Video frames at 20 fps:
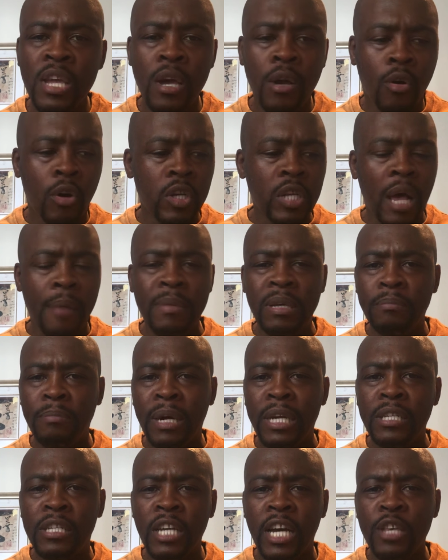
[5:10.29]
Because I mean,
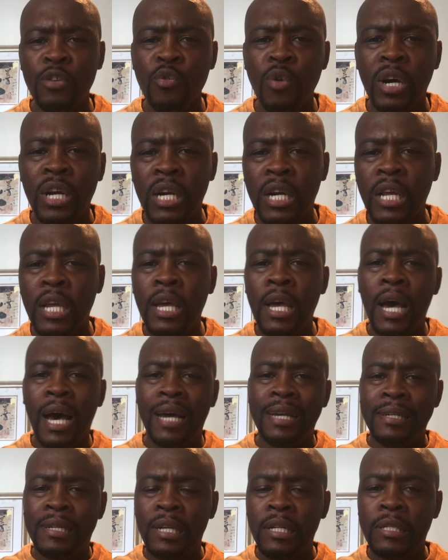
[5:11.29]
by January
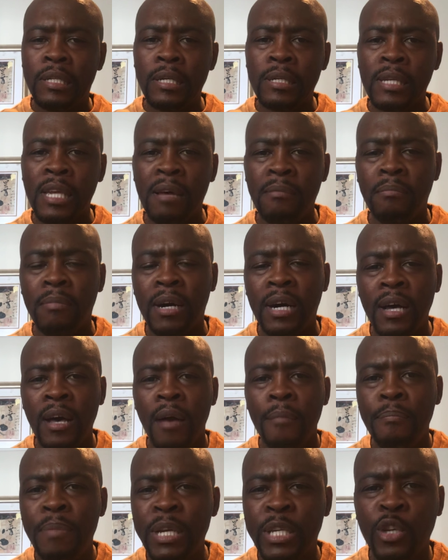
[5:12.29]
until December,
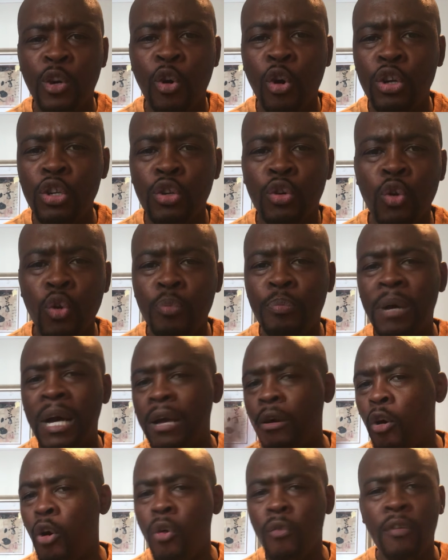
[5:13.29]
Bitcoin grew
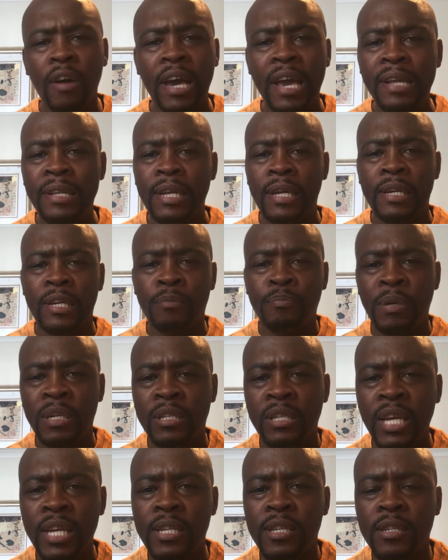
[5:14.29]
by over
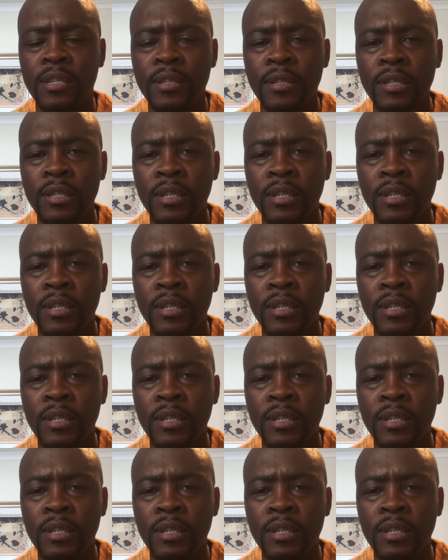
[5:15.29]
800%.